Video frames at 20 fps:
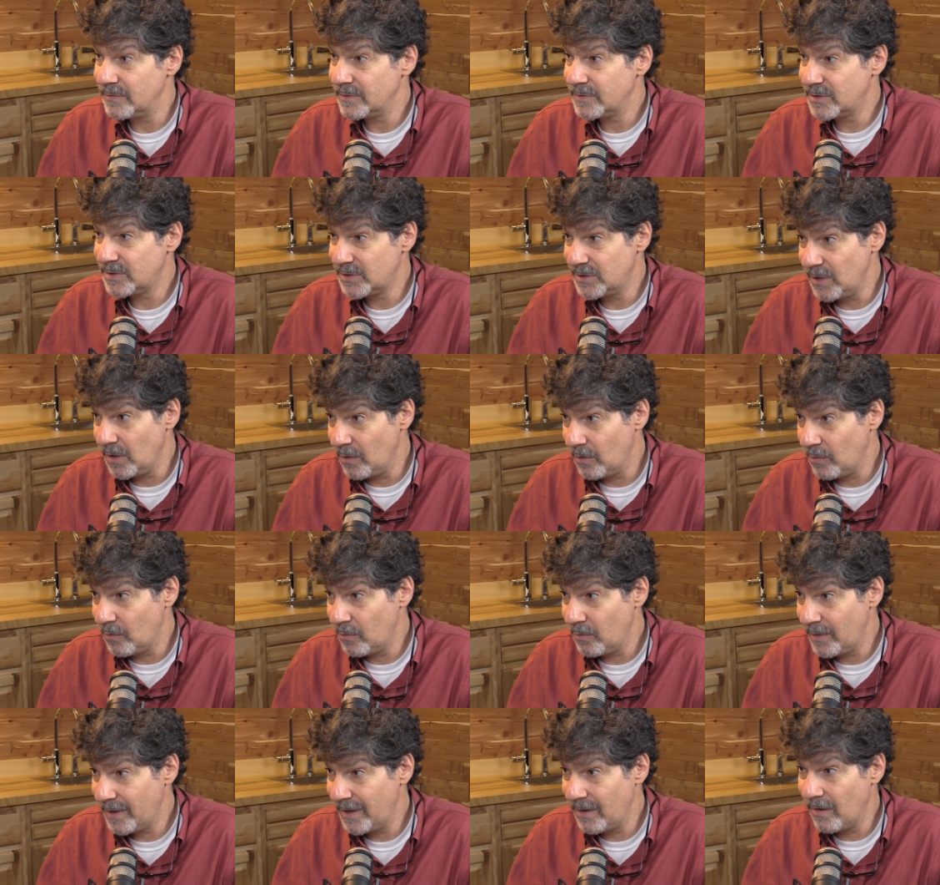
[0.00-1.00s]

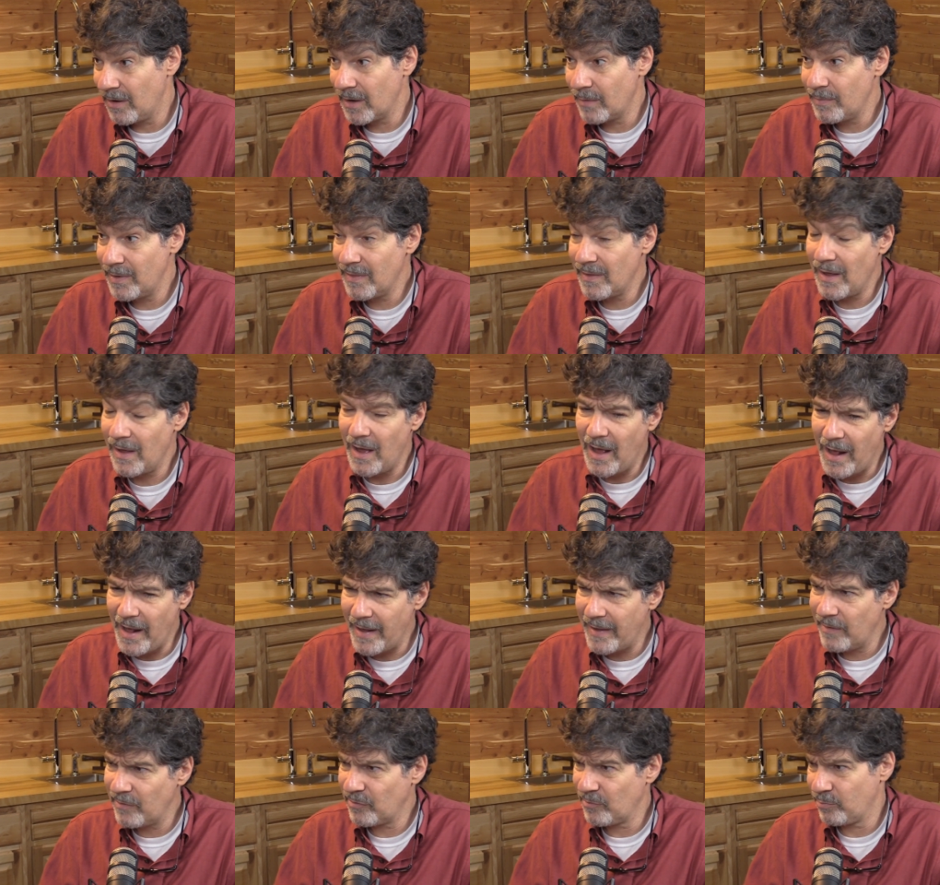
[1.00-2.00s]
So it ought to be the
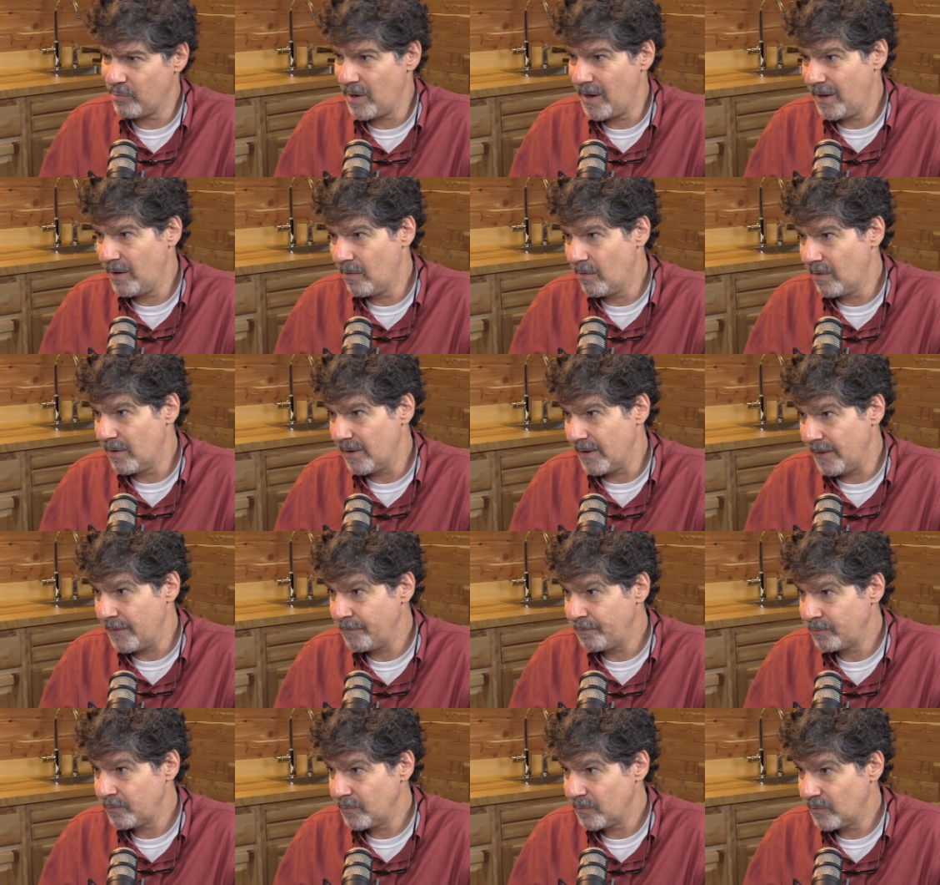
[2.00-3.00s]
highest priority
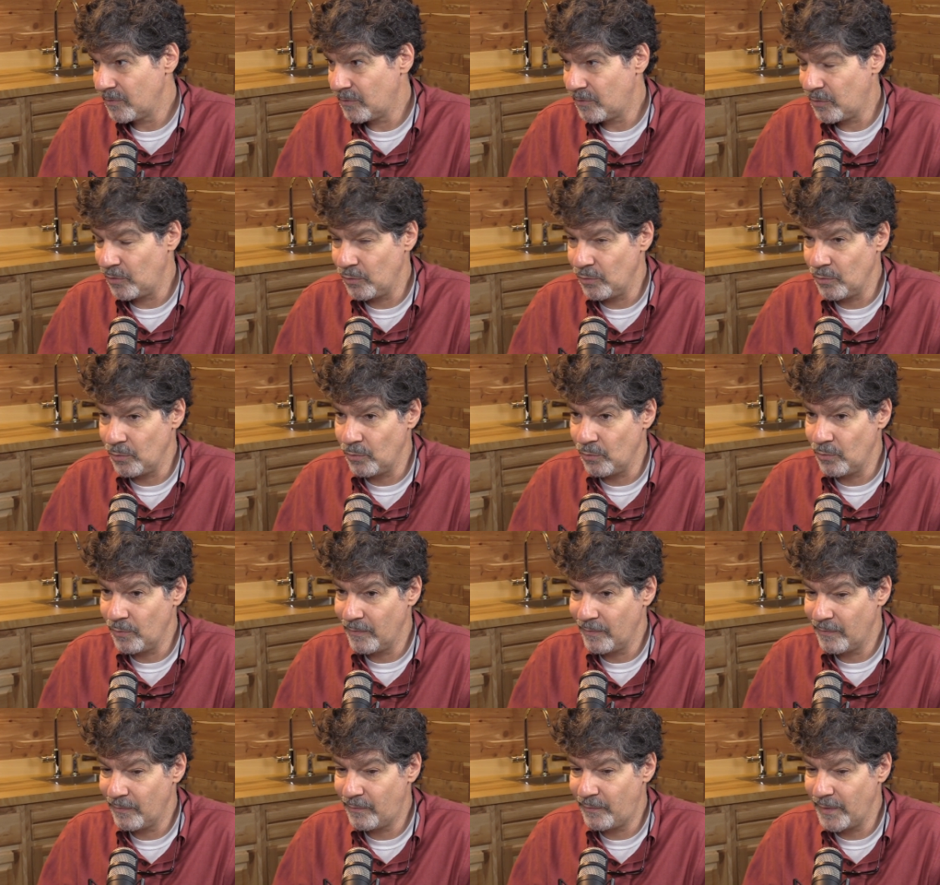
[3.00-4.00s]
to
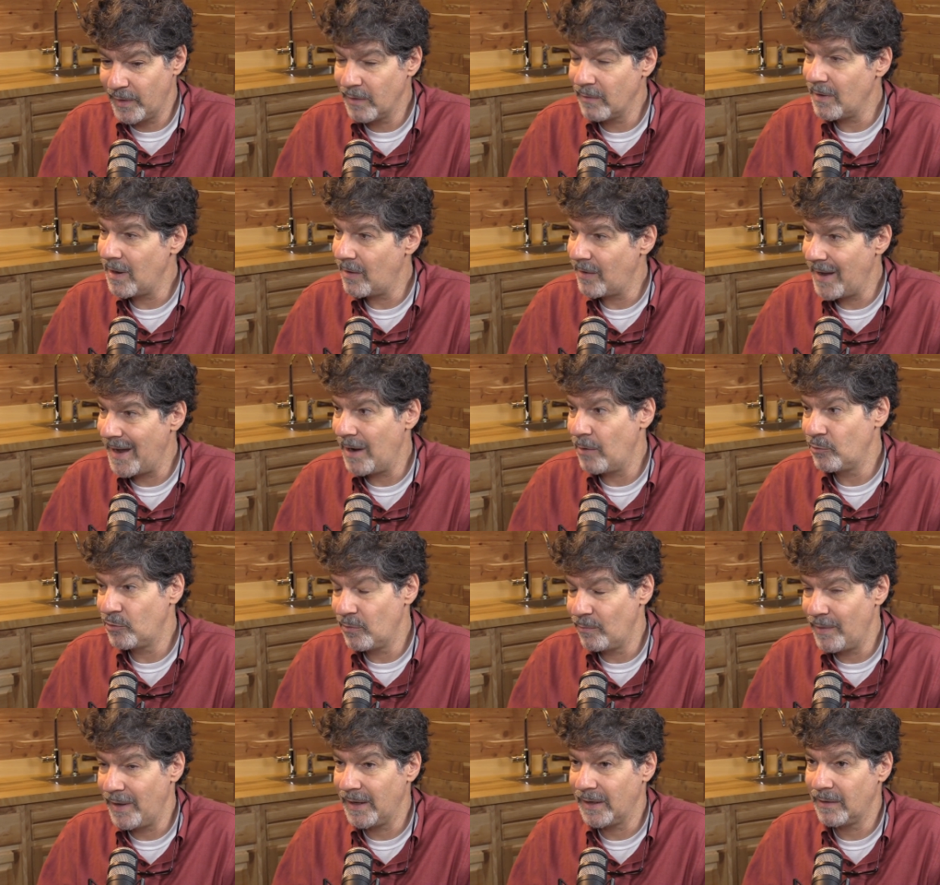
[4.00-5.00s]
figure out how to
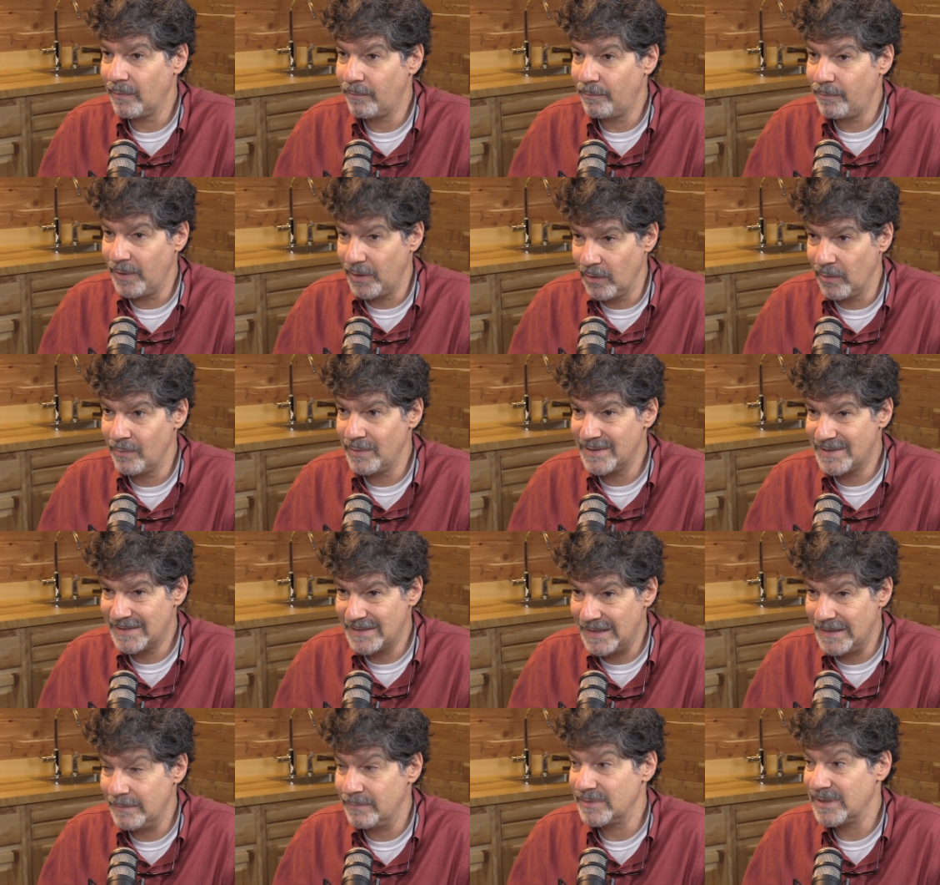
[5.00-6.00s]
make pyramid
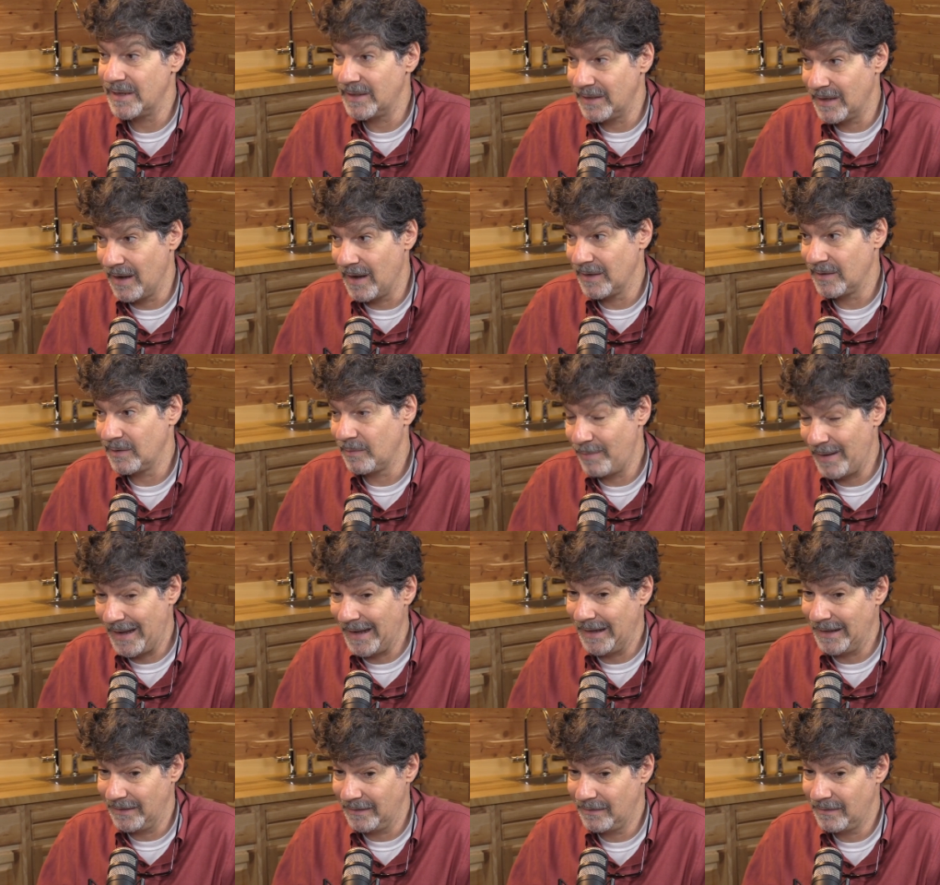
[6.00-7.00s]
schemes not pay.